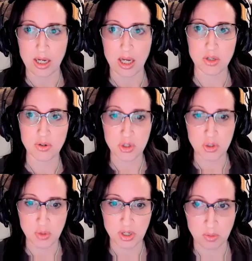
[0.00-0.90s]
and you're
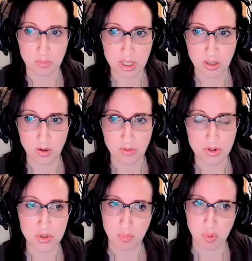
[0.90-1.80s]
enjoying your meal,
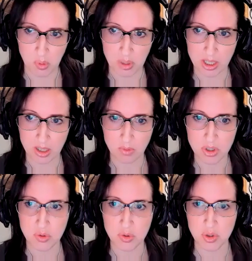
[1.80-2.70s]
there's a point in
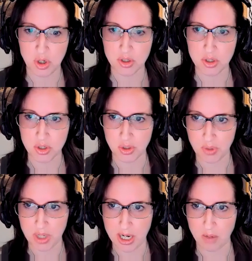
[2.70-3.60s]
which you start to slow
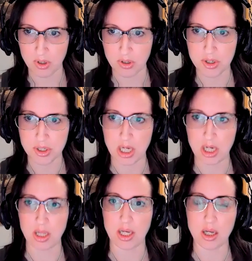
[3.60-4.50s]
down where you're just kind
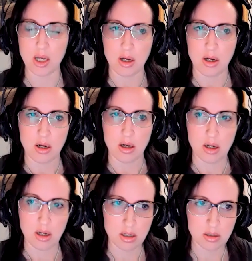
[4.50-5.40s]
of like,
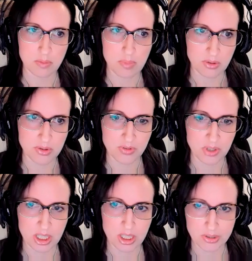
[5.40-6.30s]
oh, the belt's
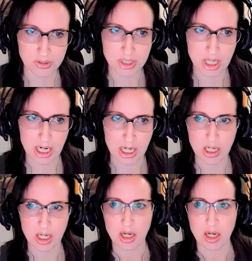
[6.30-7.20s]
feeling a little tight.
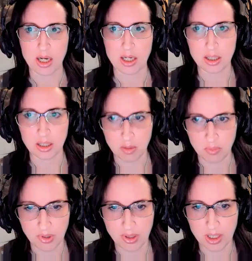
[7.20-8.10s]
I need, you know, I'm
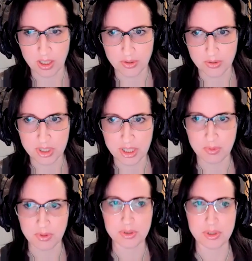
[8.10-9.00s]
breathing a little
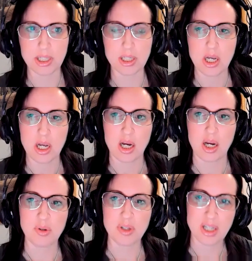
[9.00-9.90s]
deeper. Like, I
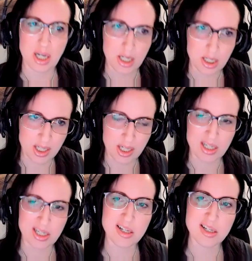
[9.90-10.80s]
really kind of like, I
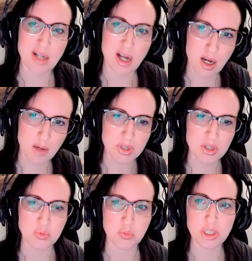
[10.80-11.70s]
need to stop, but
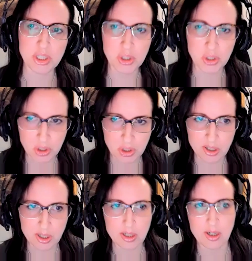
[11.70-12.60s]
it's really
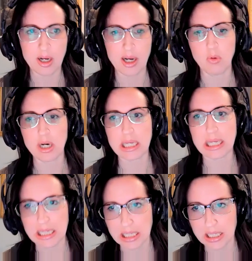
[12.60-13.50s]
good. I want to
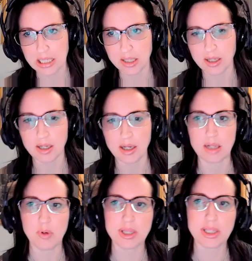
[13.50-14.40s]
eat it.
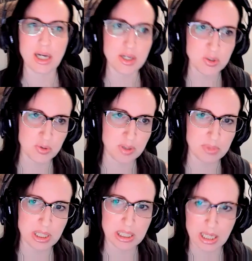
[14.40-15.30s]
I want the ice cream
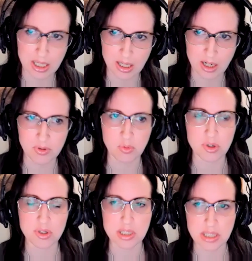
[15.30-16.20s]
and the cake
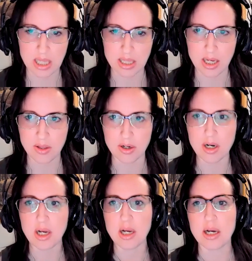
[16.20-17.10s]
afterwards, this, that, and the other.
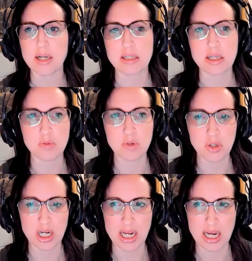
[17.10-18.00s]
I said, that's what you
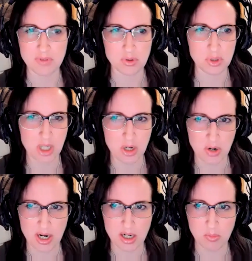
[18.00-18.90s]
kind of have to look at your
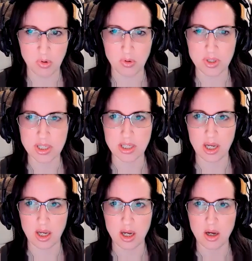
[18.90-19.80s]
animal and
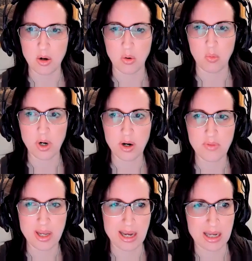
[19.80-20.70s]
say, where are
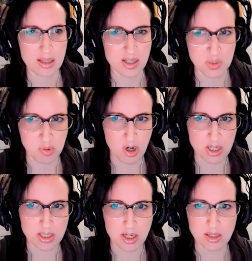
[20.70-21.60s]
they at in this
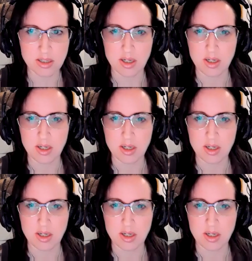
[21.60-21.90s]
process?